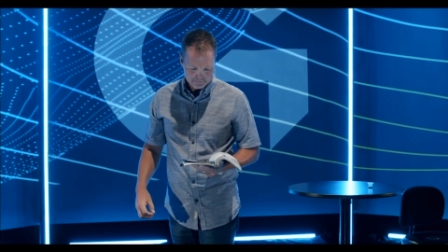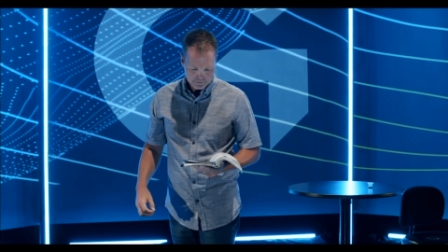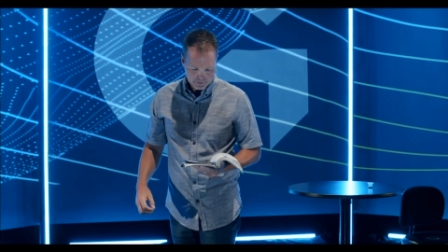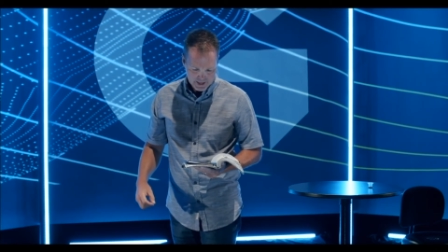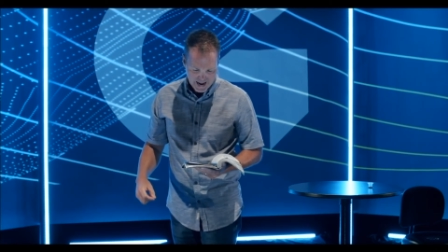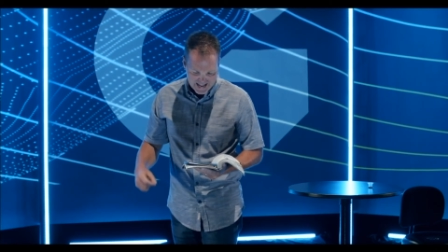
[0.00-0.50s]

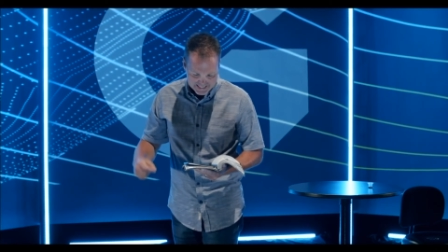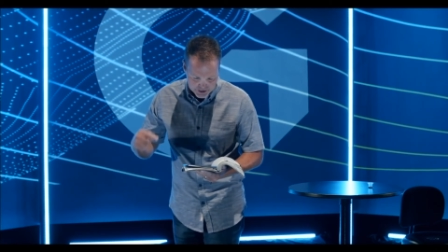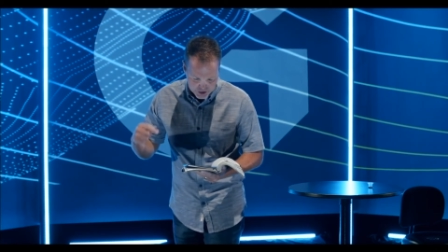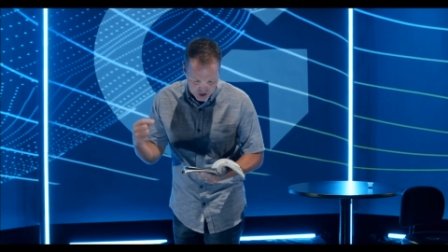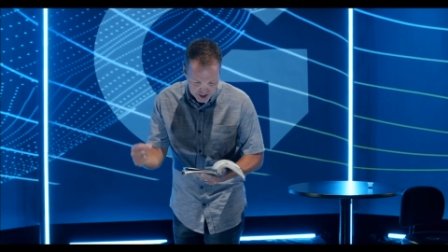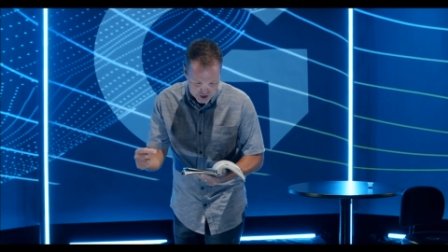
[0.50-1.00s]
I need
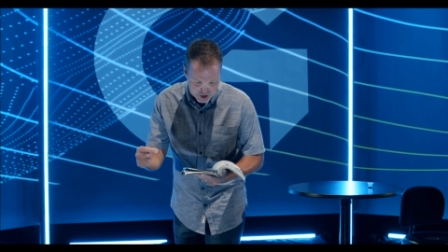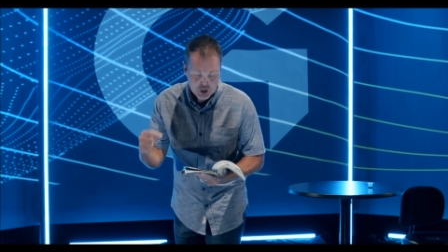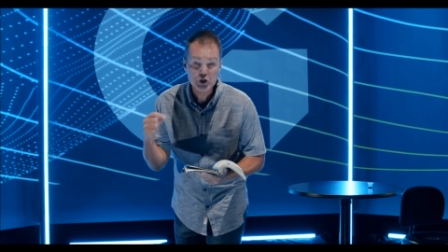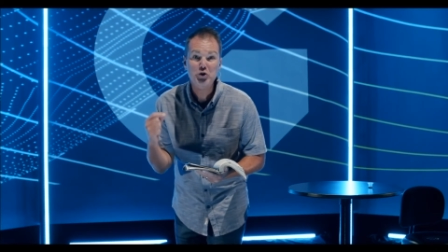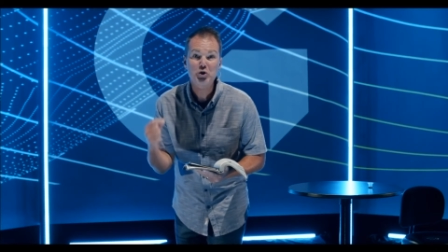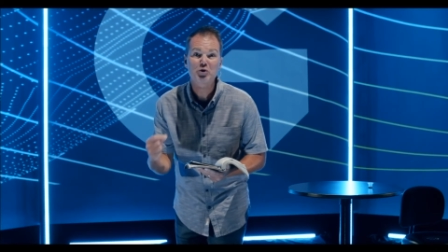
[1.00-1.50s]
Jesus
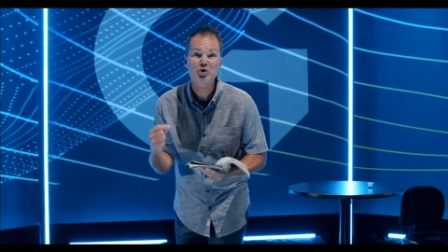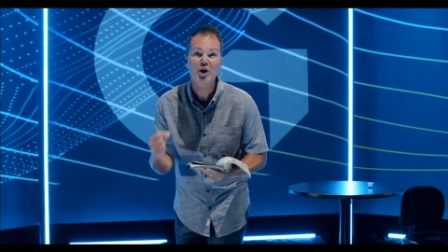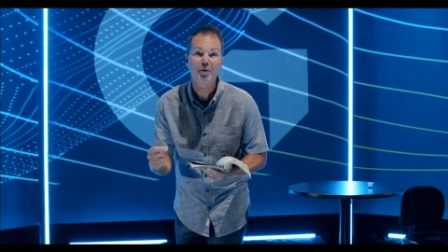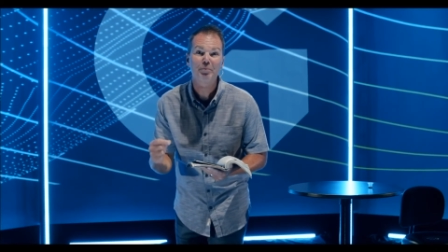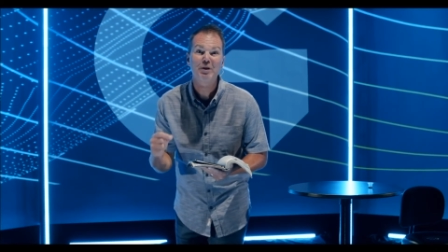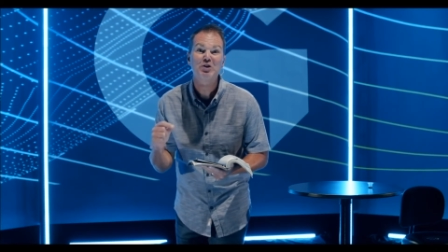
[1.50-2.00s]
to do
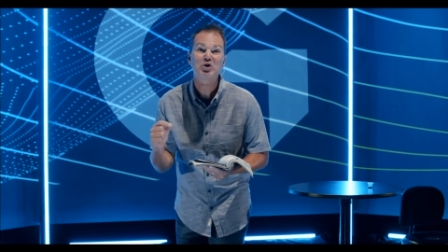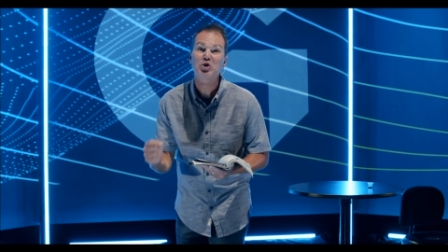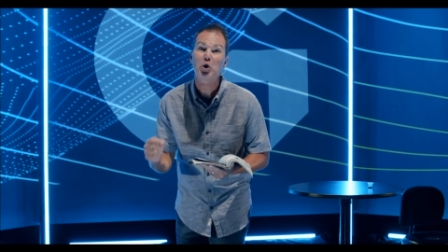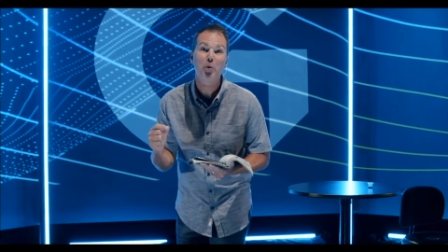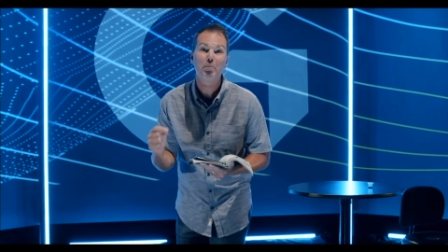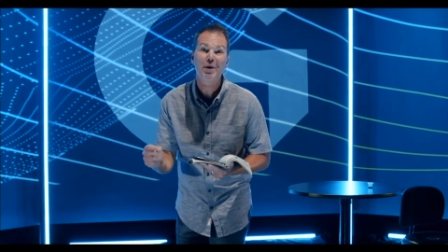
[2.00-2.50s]
something
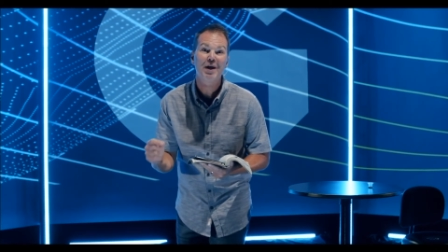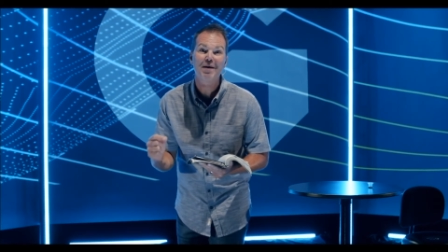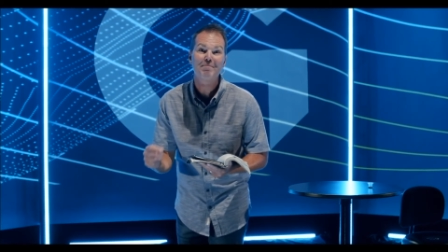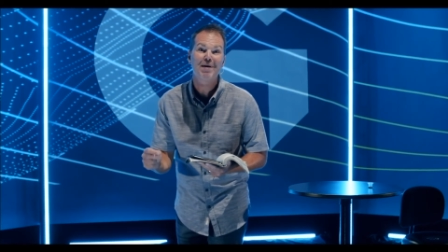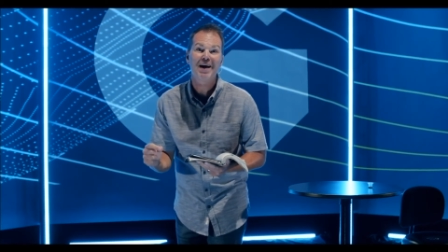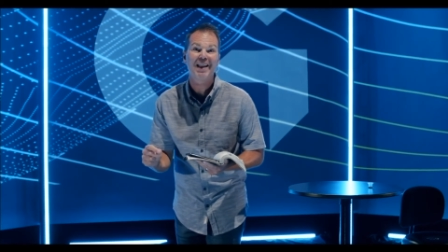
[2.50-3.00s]
so big in
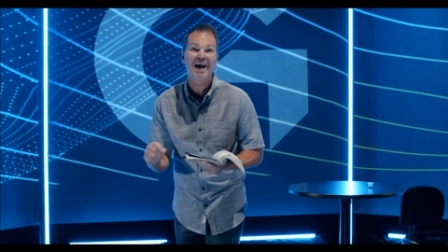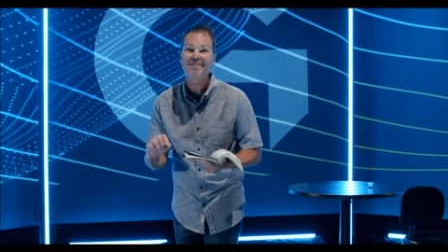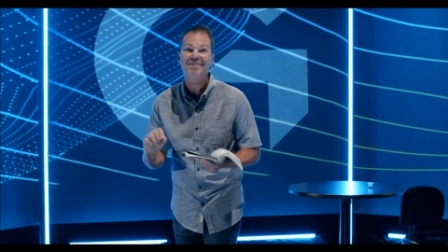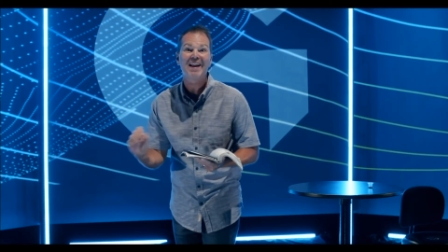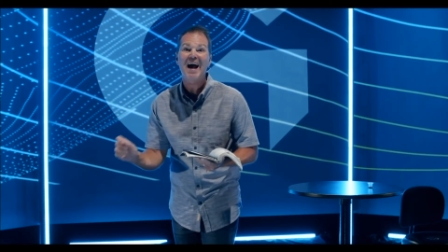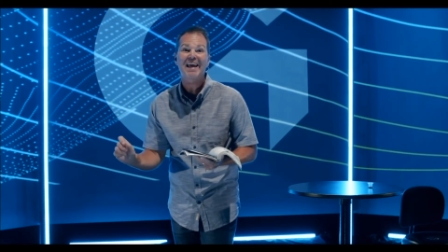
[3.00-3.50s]
my life
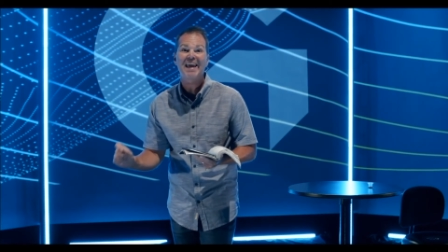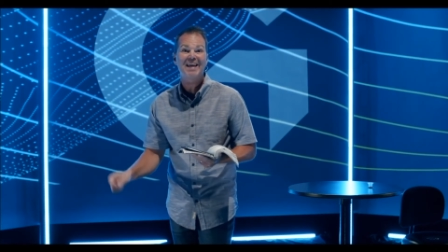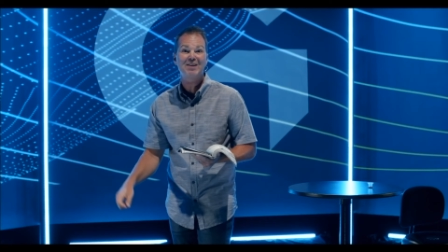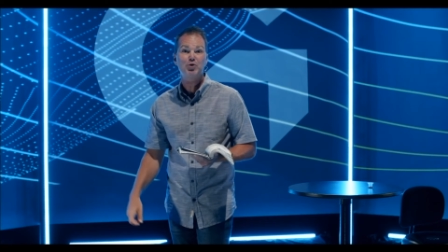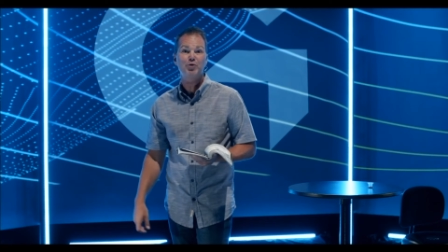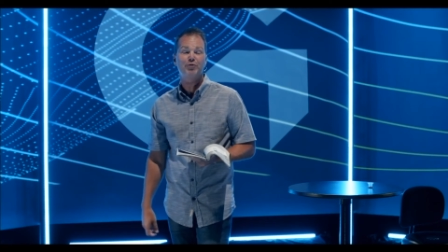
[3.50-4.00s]
that I can't
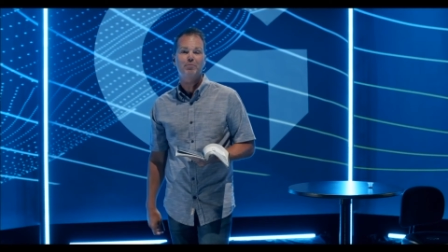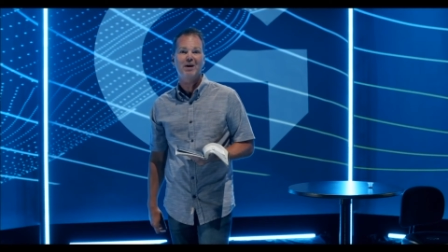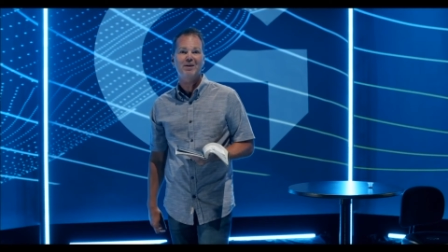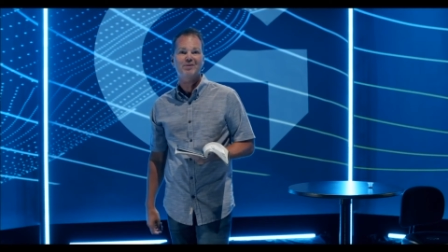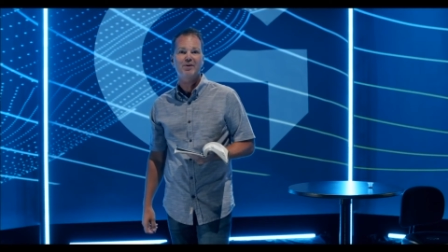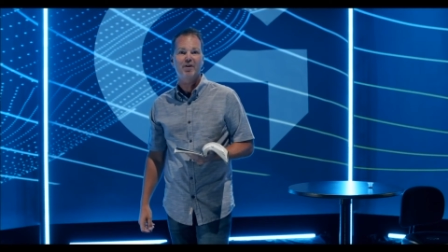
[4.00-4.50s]
do for
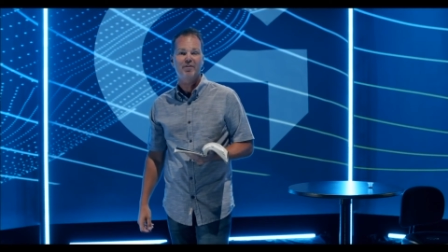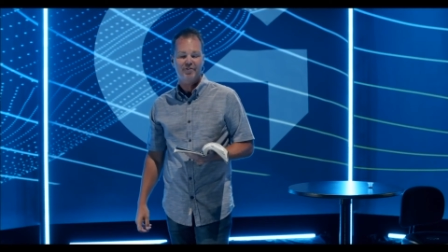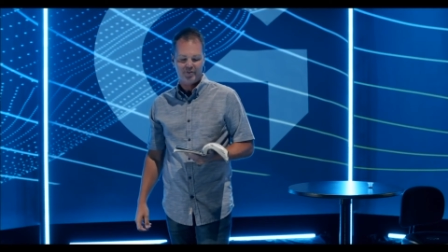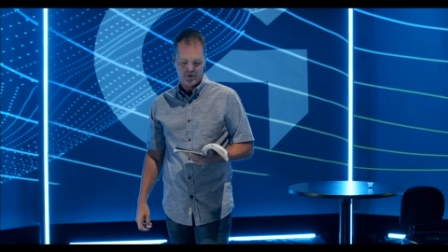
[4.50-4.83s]
myself.